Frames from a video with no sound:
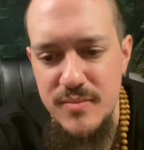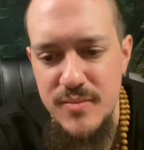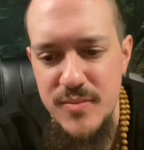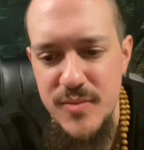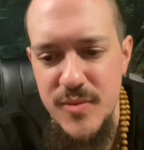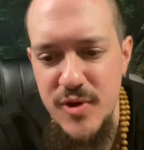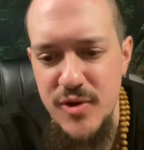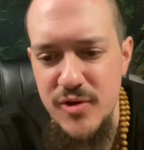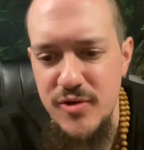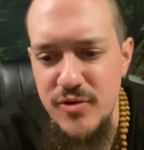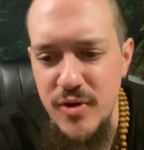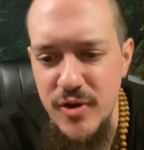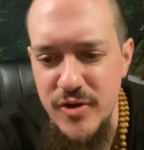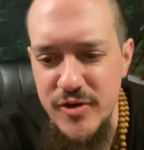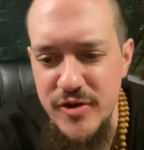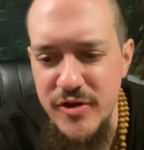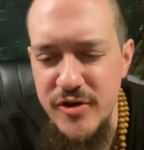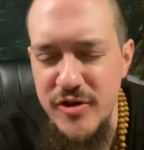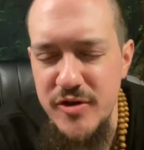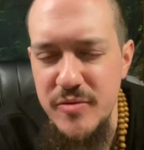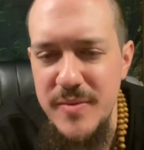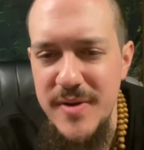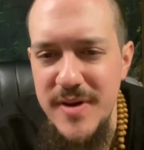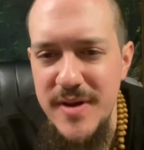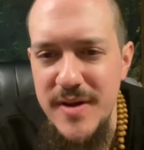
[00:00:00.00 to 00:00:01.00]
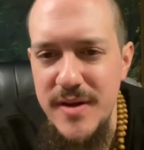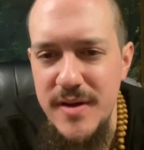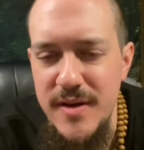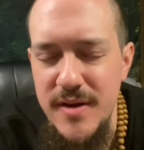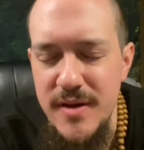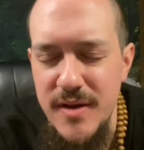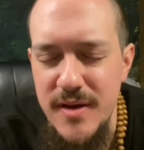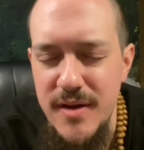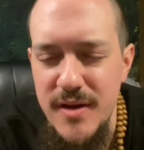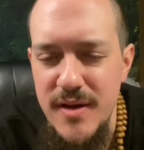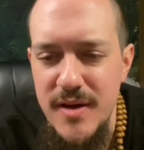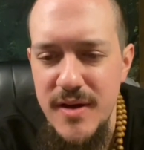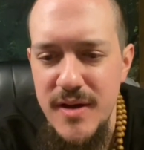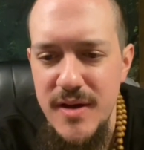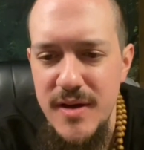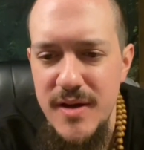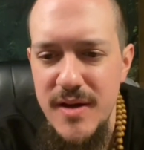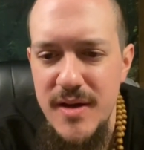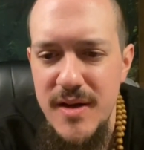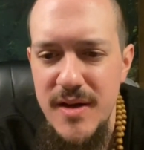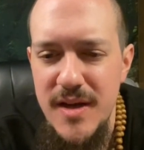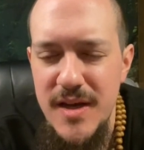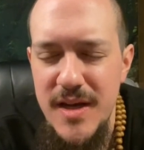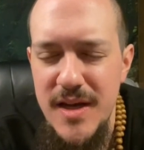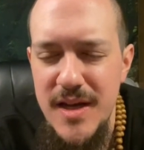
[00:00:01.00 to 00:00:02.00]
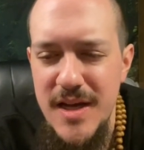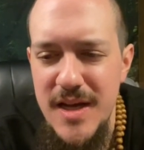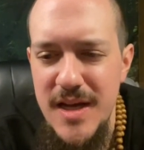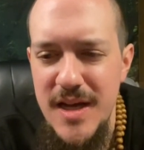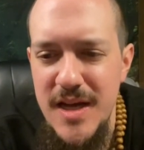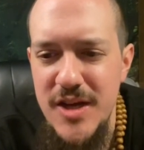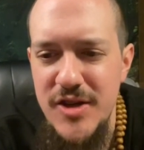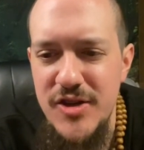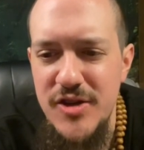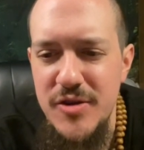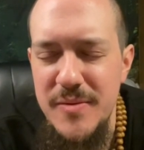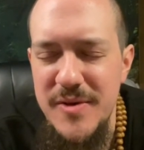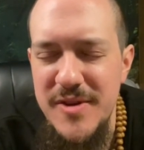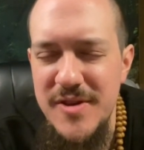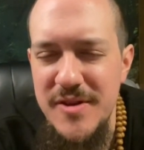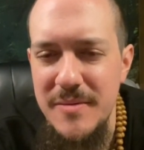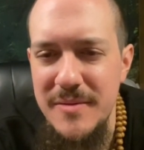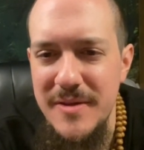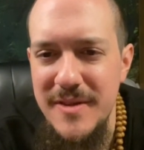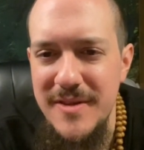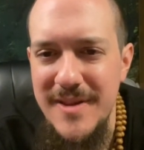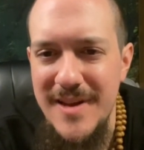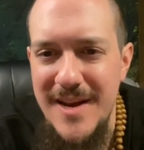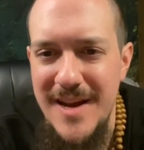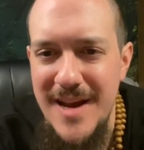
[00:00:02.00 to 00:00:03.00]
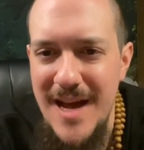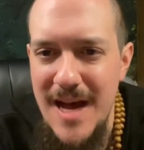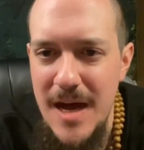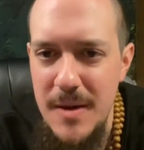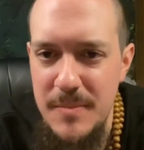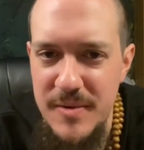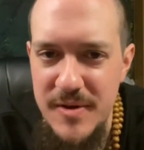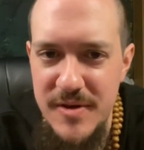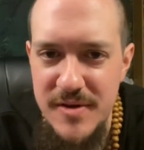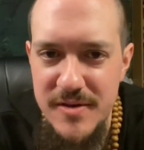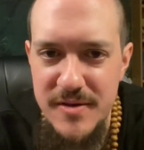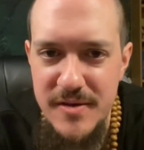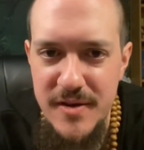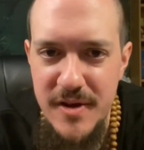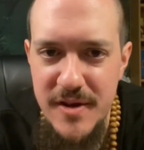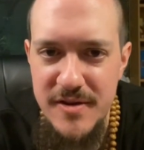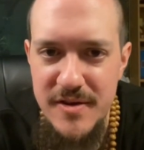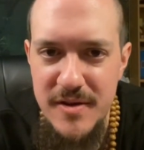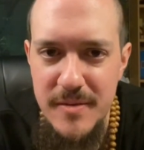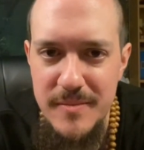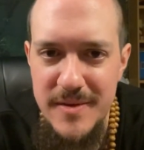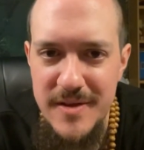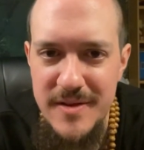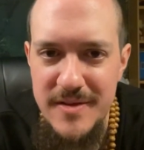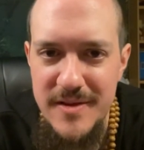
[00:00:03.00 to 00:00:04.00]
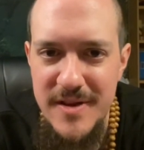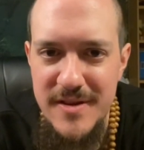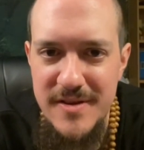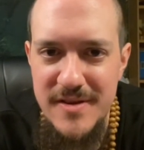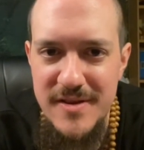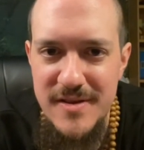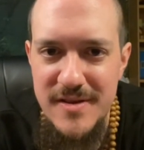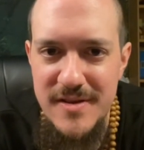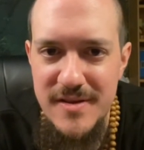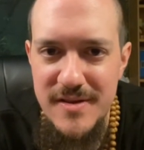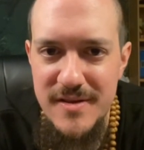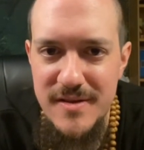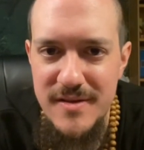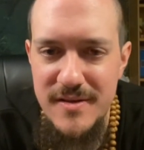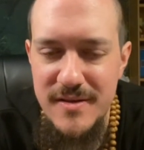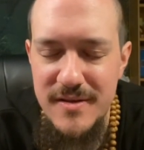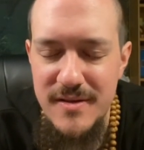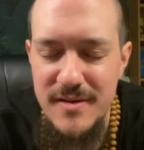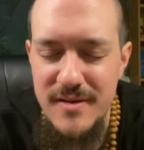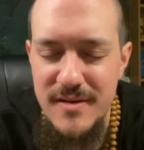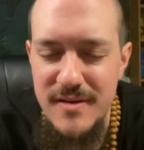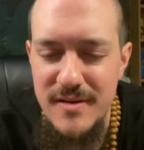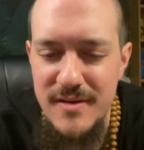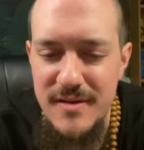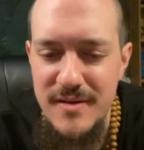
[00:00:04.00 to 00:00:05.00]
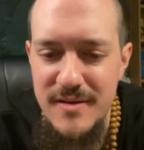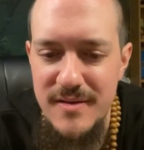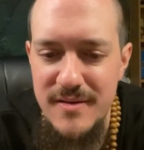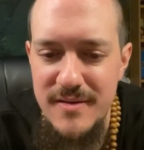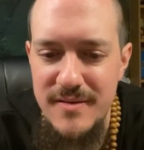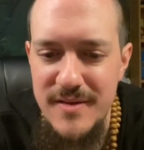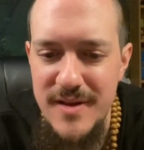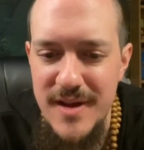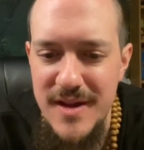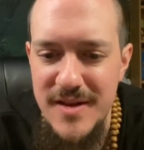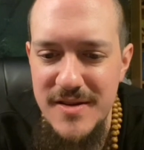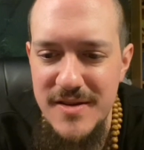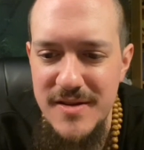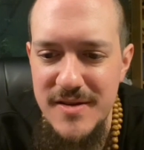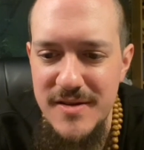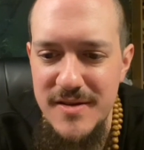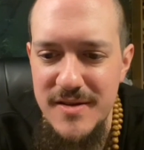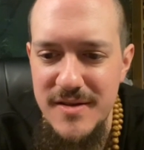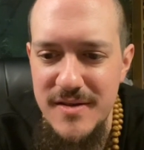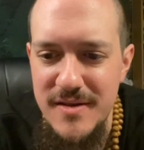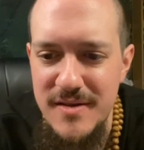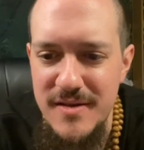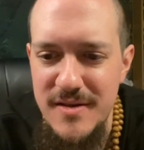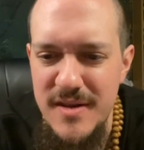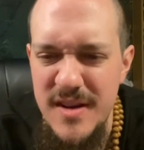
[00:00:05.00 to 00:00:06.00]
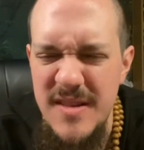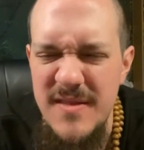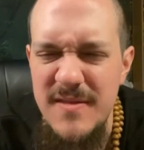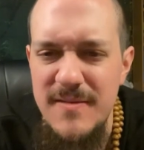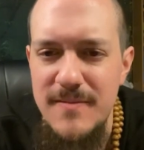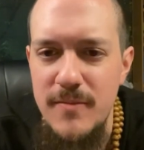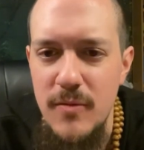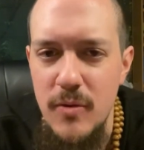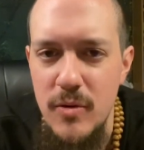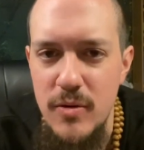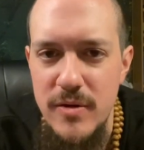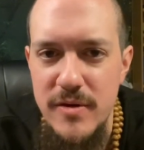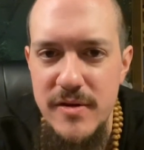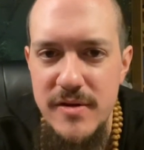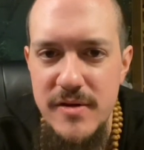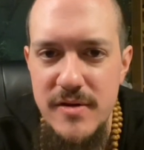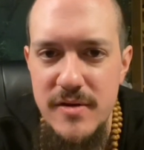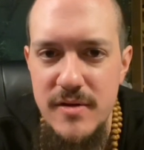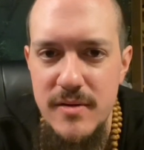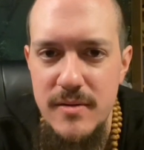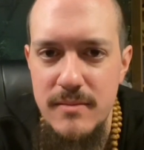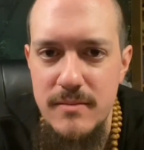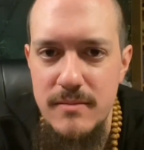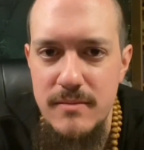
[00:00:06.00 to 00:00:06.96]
Destruction should be it should be something that happens, not something that's that's enforced